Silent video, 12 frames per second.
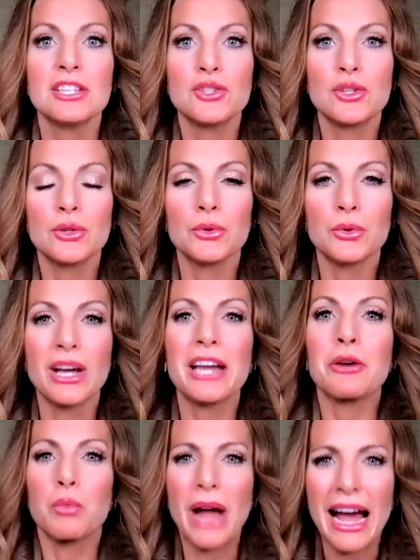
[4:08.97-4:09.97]
to kind
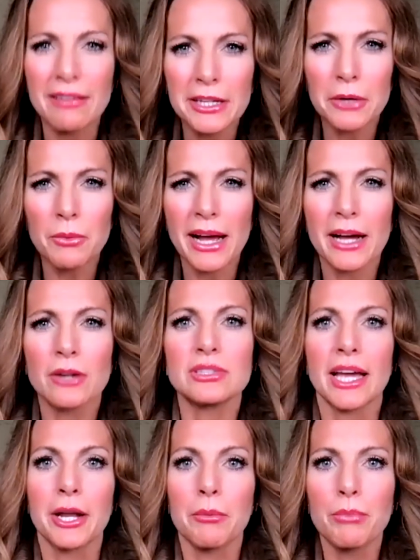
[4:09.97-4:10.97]
of rally around,
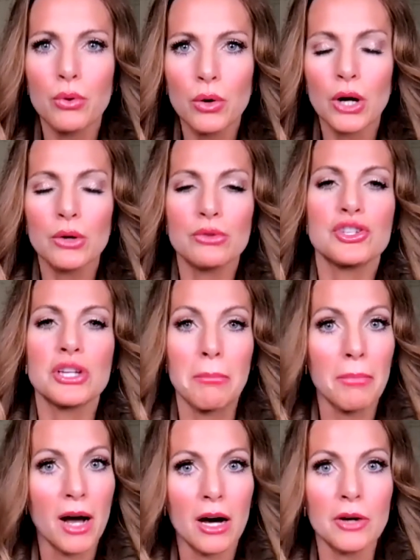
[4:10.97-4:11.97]
an approach, a
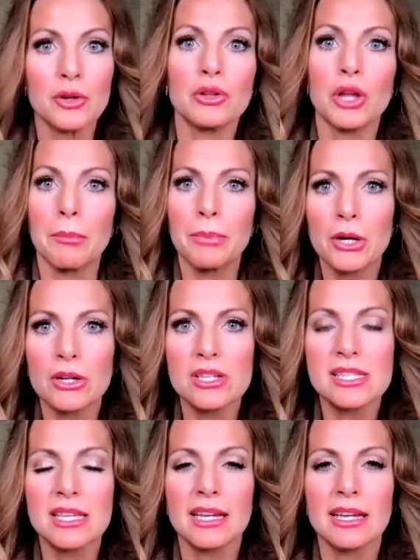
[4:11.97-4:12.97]
model, a
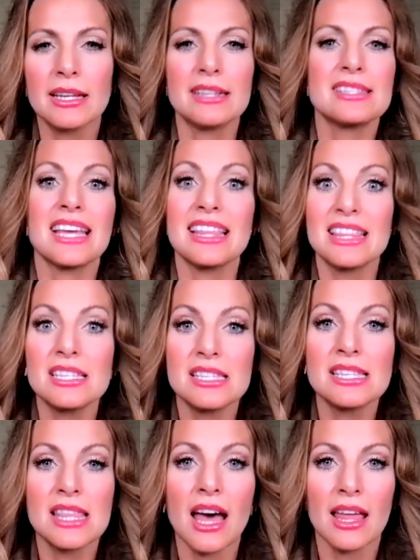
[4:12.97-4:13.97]
person, and say, this
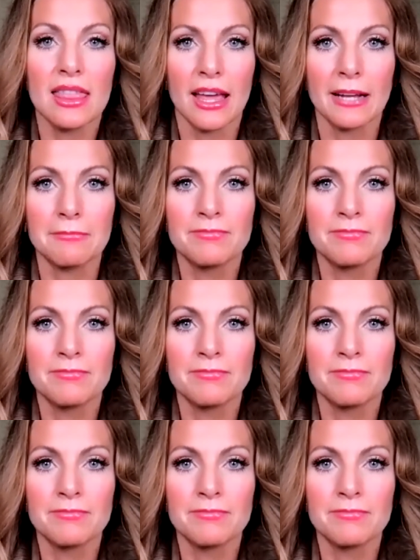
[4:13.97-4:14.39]
is the thing.